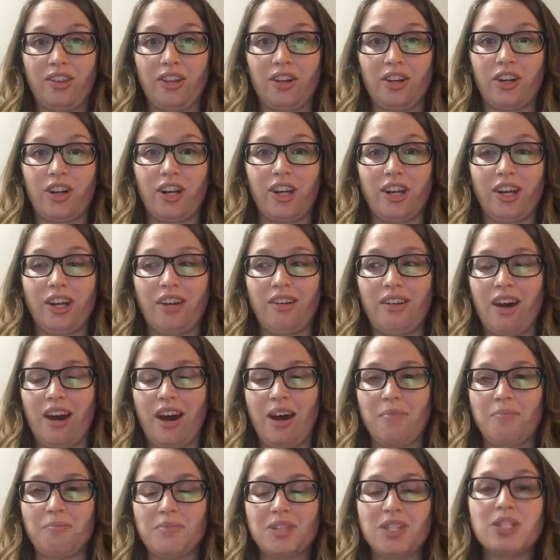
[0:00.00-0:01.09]
They're going
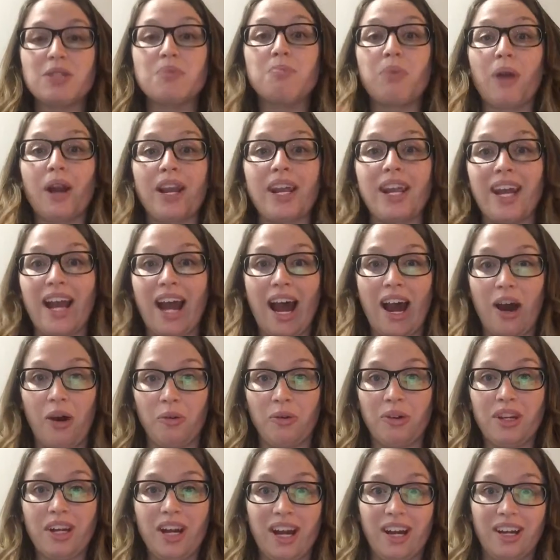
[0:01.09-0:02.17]
to spread it
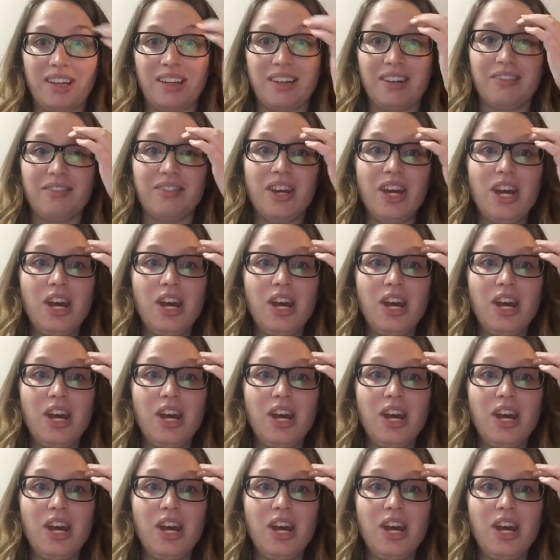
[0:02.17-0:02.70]
out kind of.